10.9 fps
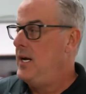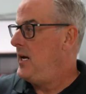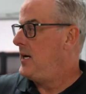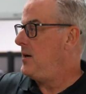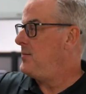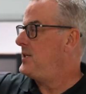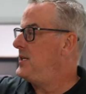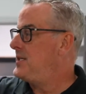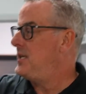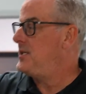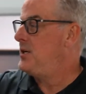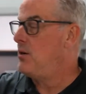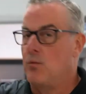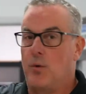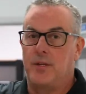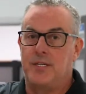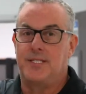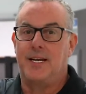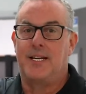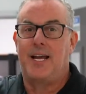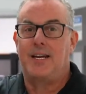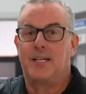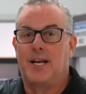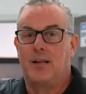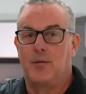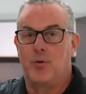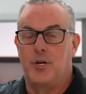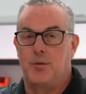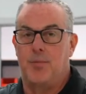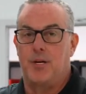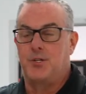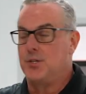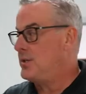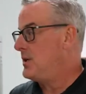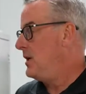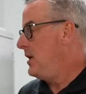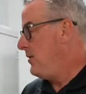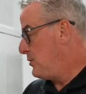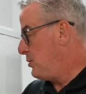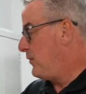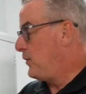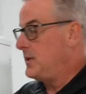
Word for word: it comes and it sits here on one of these dedicated calibration benches. This one, for